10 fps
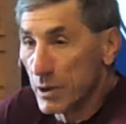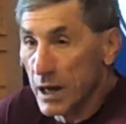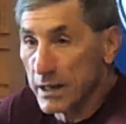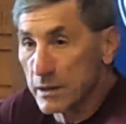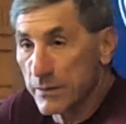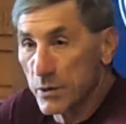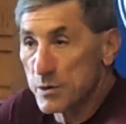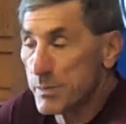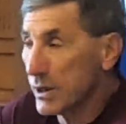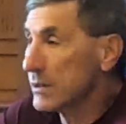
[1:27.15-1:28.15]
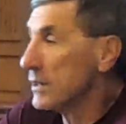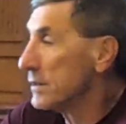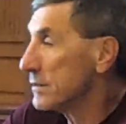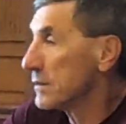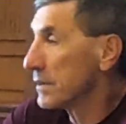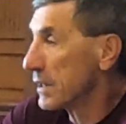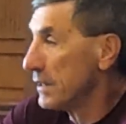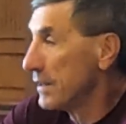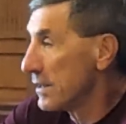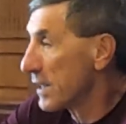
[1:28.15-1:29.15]
blocking the first punt and
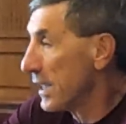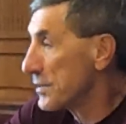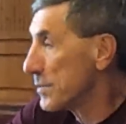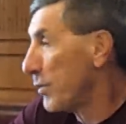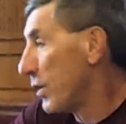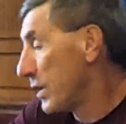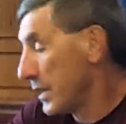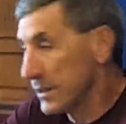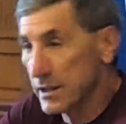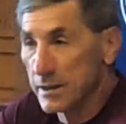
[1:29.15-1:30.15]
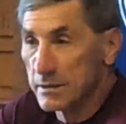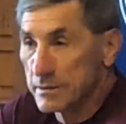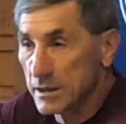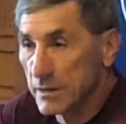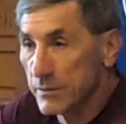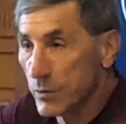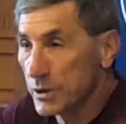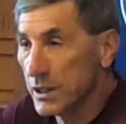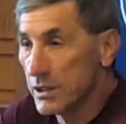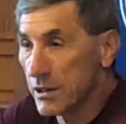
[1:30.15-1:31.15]
getting the other guys the ball on the uh, you know, you know
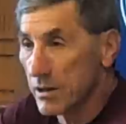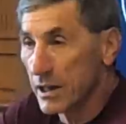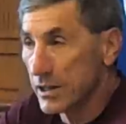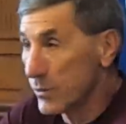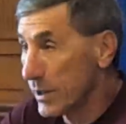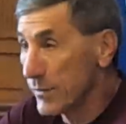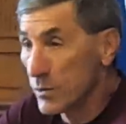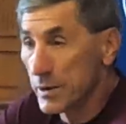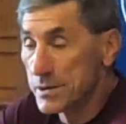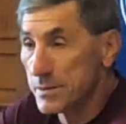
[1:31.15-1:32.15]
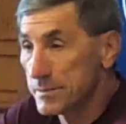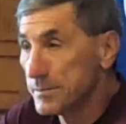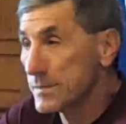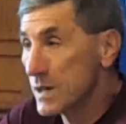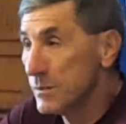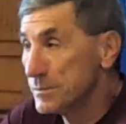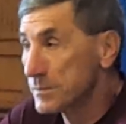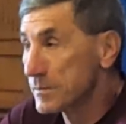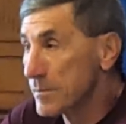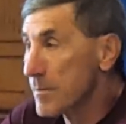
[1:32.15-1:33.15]
14 yard line or whatever it was. So.
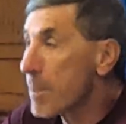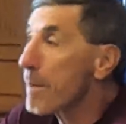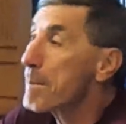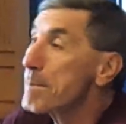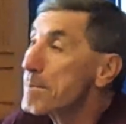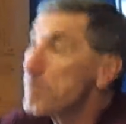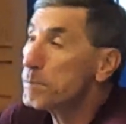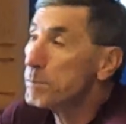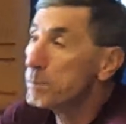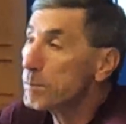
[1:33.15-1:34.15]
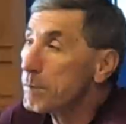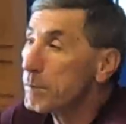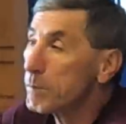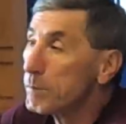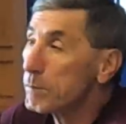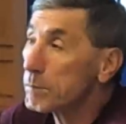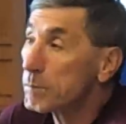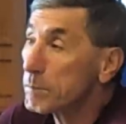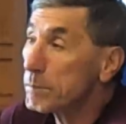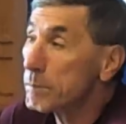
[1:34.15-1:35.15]
Do you have any trouble
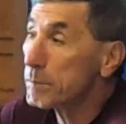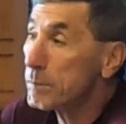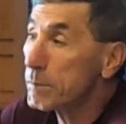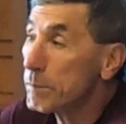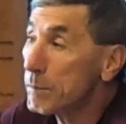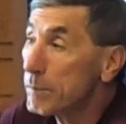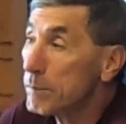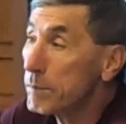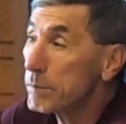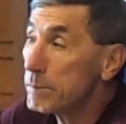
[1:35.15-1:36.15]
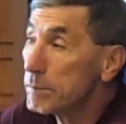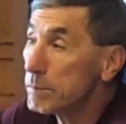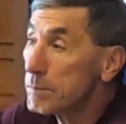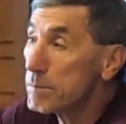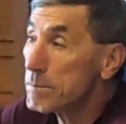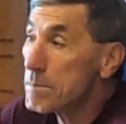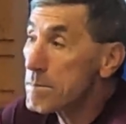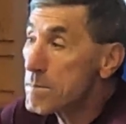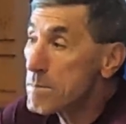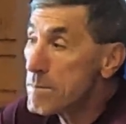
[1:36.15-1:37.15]
getting your guys sort of motivated or up to
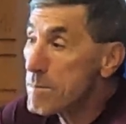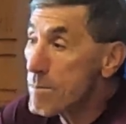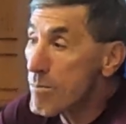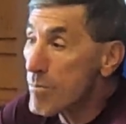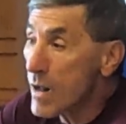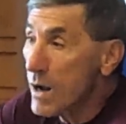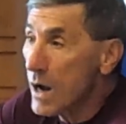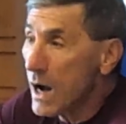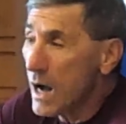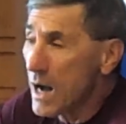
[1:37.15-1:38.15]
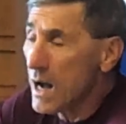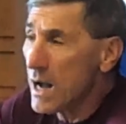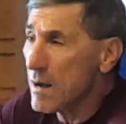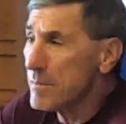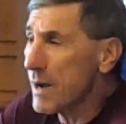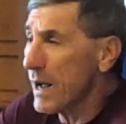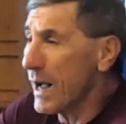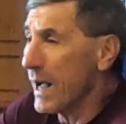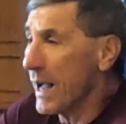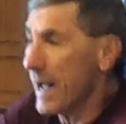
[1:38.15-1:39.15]
this thing after last week? Um,
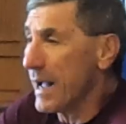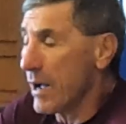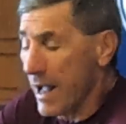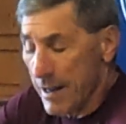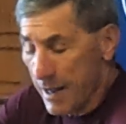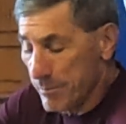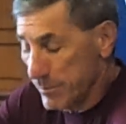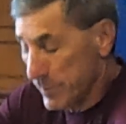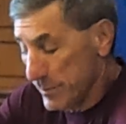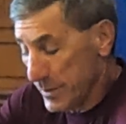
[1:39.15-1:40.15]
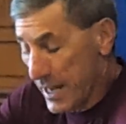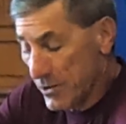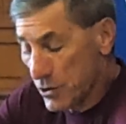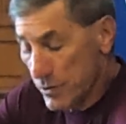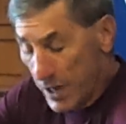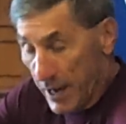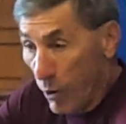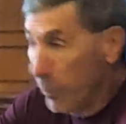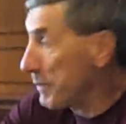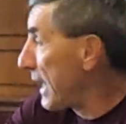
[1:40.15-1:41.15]
I, I, the answer is I
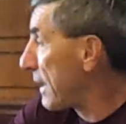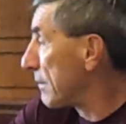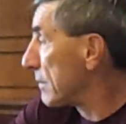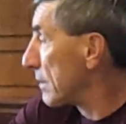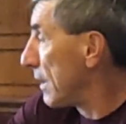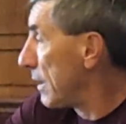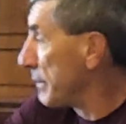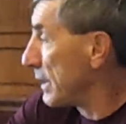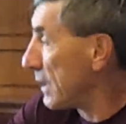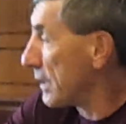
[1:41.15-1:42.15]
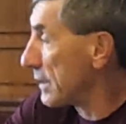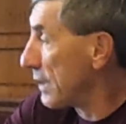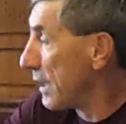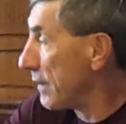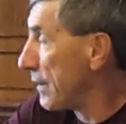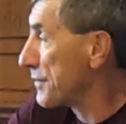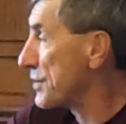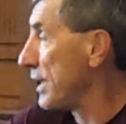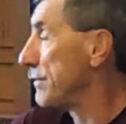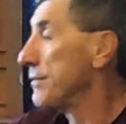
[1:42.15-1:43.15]
hope not. I mean, I, you know,
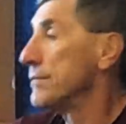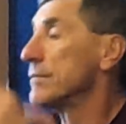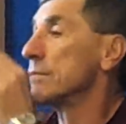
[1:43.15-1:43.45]
I've said